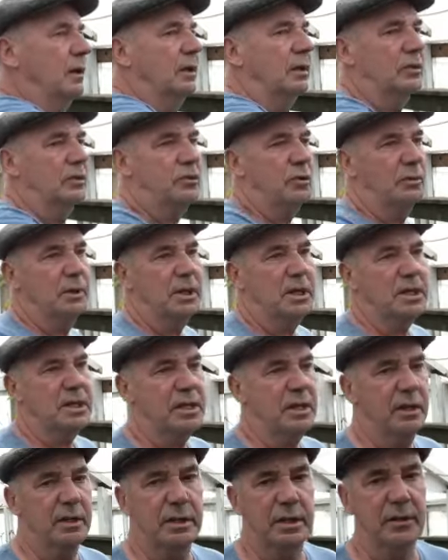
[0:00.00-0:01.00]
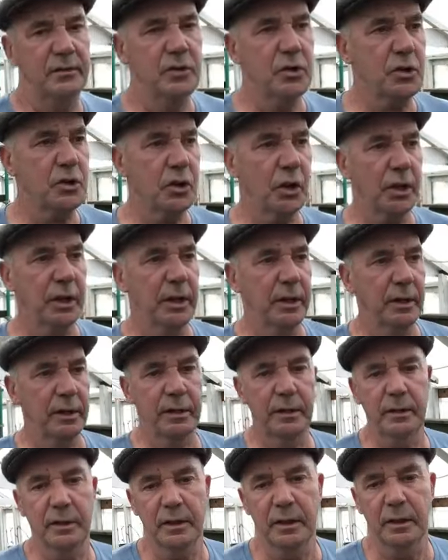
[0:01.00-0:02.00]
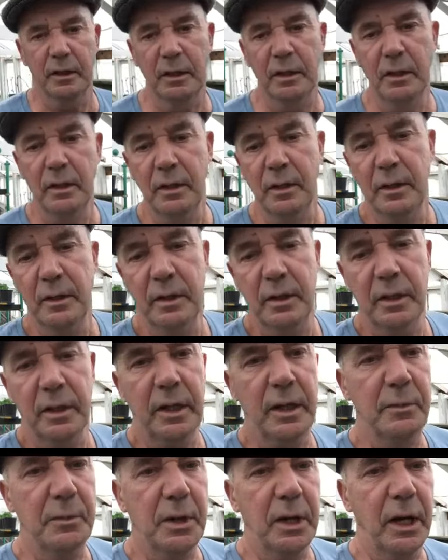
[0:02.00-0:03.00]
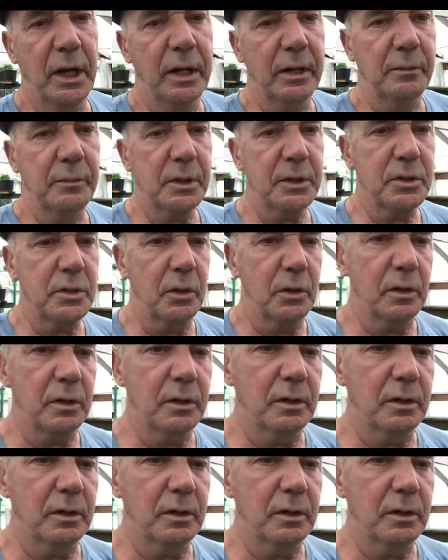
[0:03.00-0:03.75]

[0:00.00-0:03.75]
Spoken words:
The trouble is, you've just got to keep an eye on them, that's all.